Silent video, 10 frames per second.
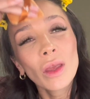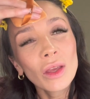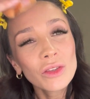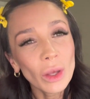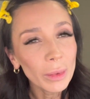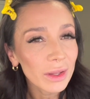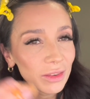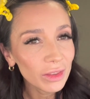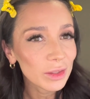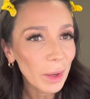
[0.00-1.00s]
So I'm gonna
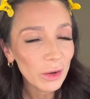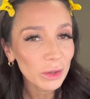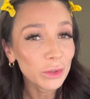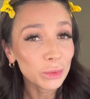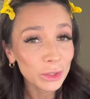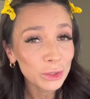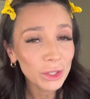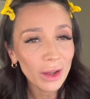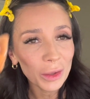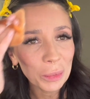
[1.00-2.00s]
give this powder a real
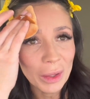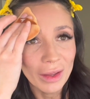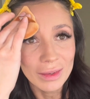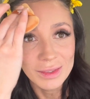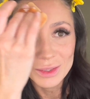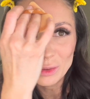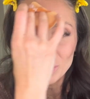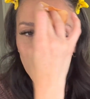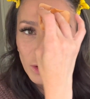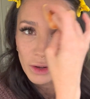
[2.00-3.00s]
shot, but so
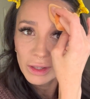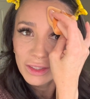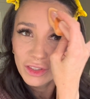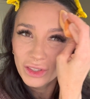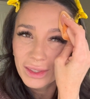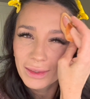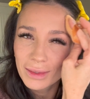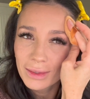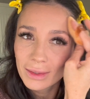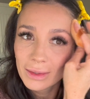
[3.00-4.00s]
far it's
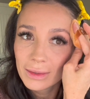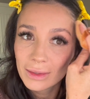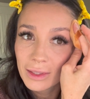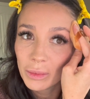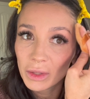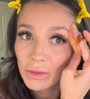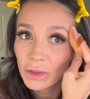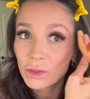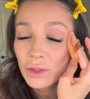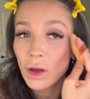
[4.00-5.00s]
just something
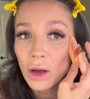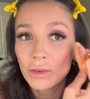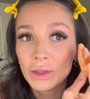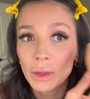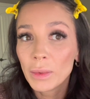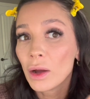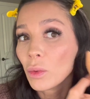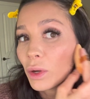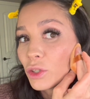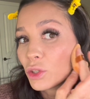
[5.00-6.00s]
feels off and I'm not
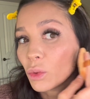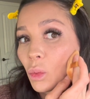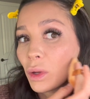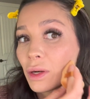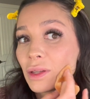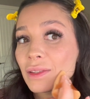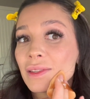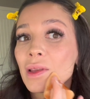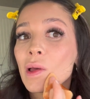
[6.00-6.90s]
quite sure what it is.